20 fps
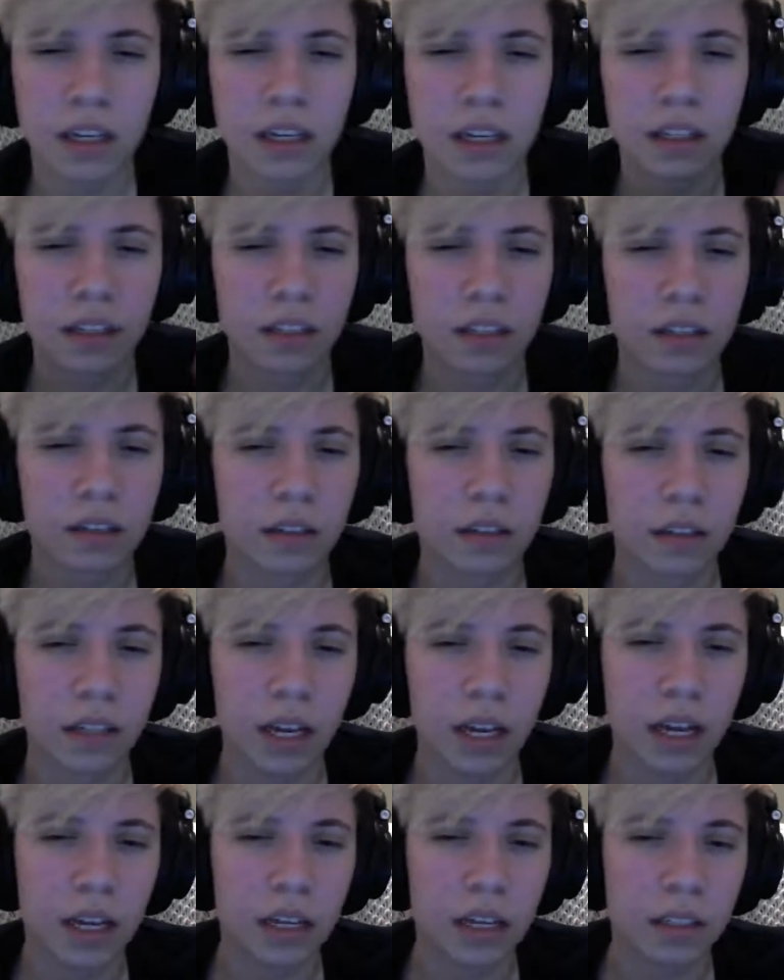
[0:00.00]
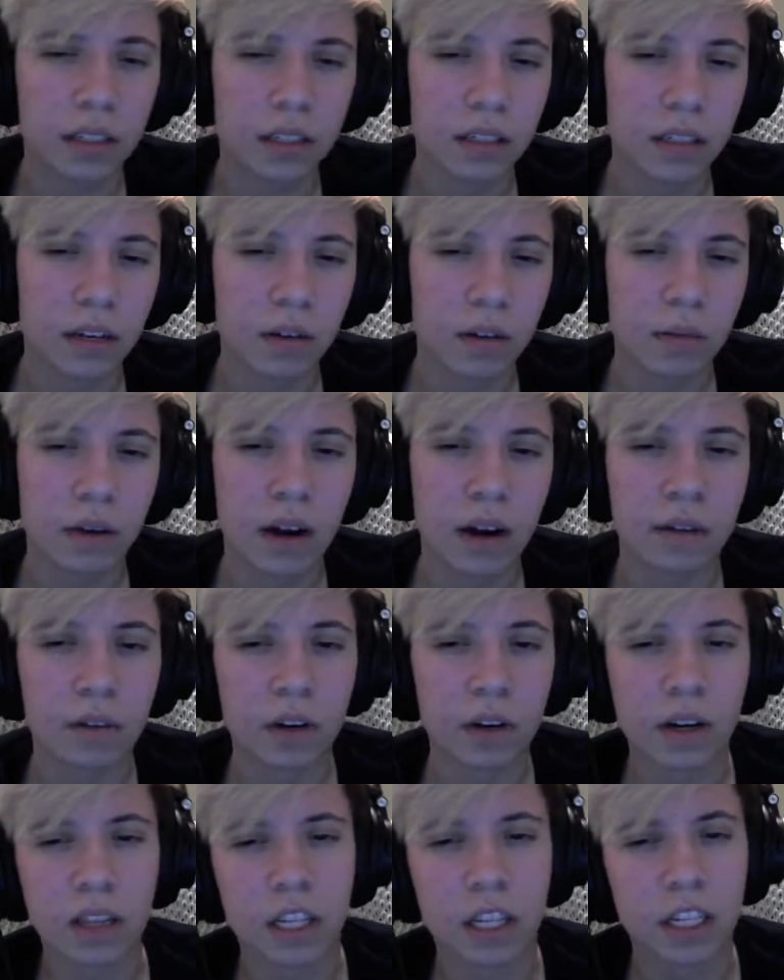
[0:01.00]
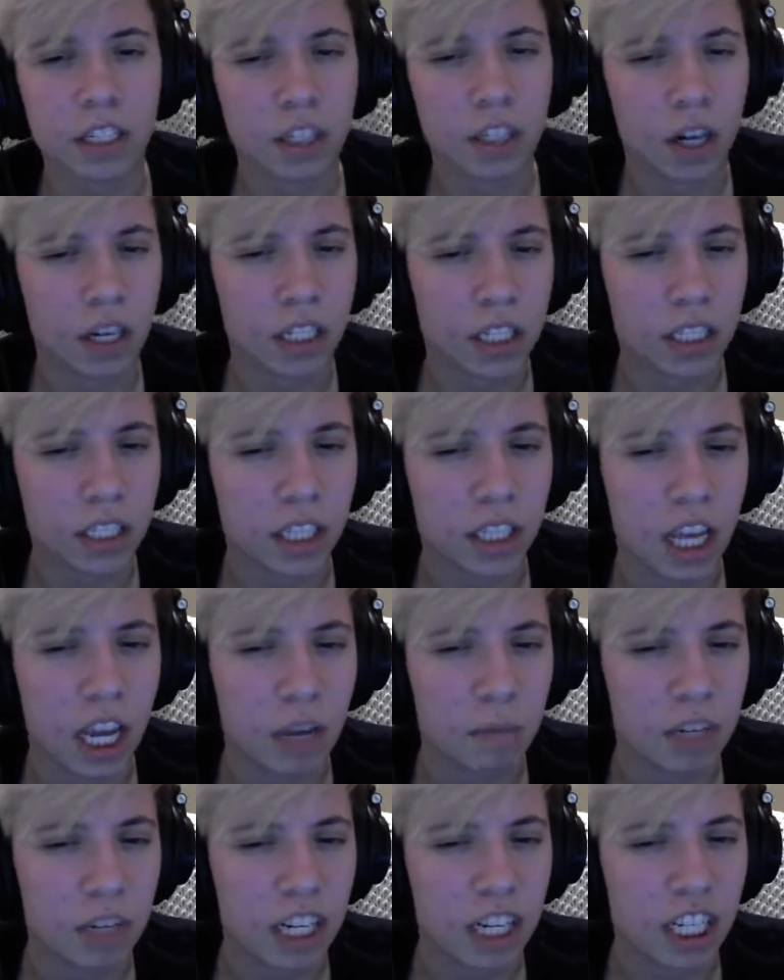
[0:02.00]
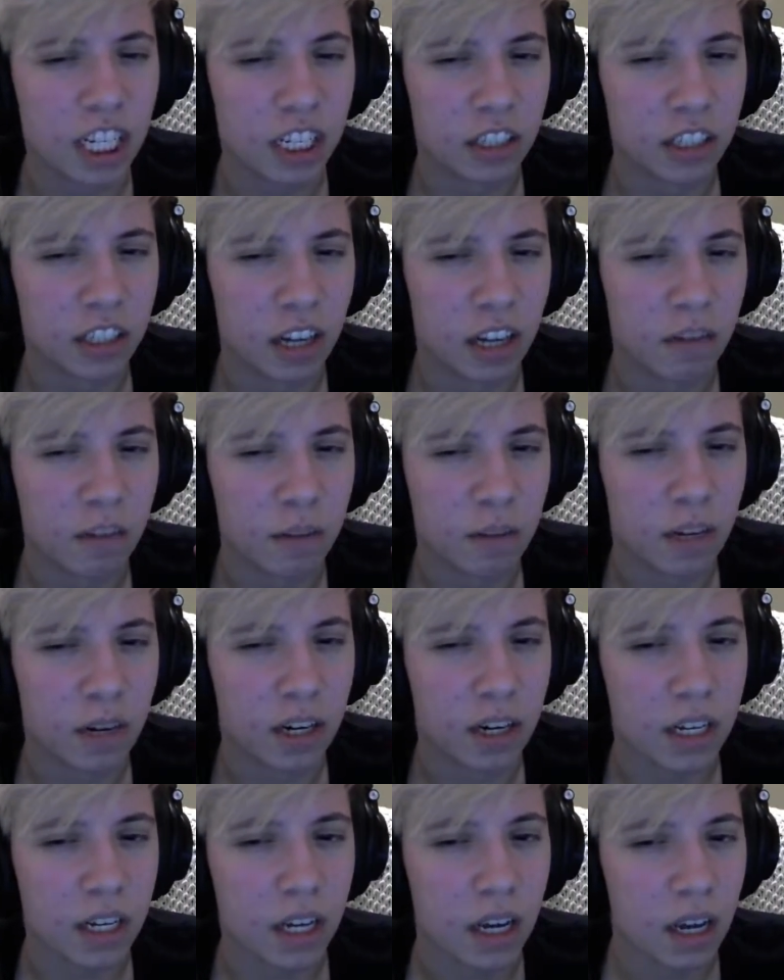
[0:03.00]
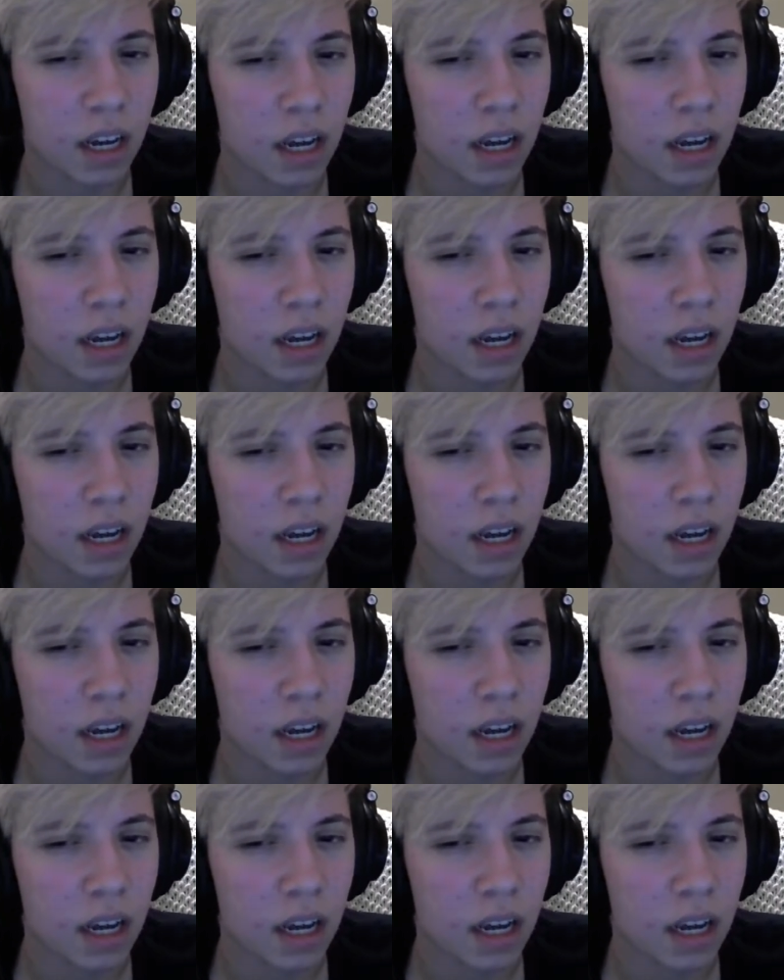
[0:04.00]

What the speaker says: and then light, you know, whatever, and then the darkness came and it killed everybody.